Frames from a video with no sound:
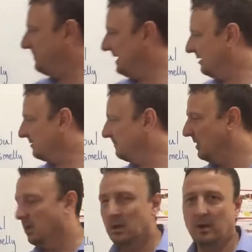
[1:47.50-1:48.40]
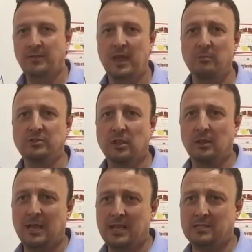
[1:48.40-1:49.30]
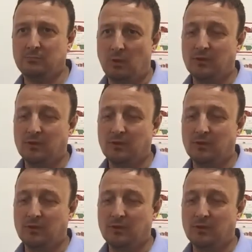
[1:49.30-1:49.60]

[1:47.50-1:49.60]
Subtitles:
beard. And there was the last